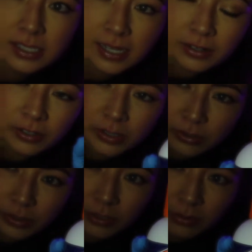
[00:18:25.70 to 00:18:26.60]
and also
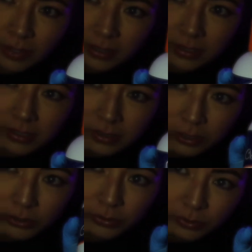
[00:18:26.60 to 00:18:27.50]
you don't want this
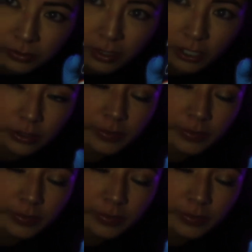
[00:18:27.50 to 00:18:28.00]
glue all over